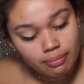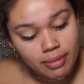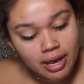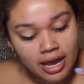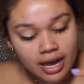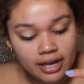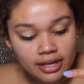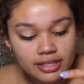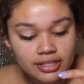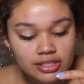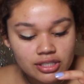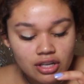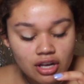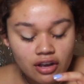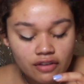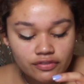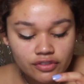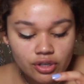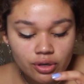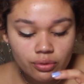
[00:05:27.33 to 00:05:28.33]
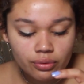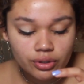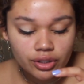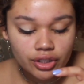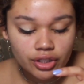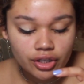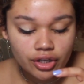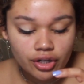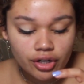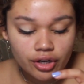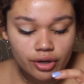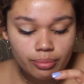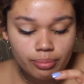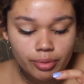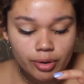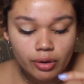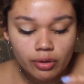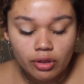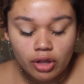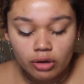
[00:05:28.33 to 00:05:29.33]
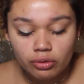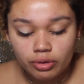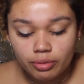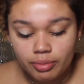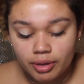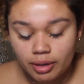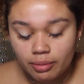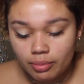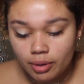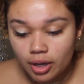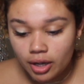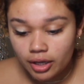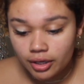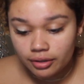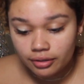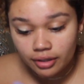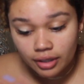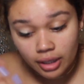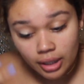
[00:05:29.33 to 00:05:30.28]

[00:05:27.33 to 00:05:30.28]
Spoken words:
MAC Soft Ochre Pro Longwear Paint Pot.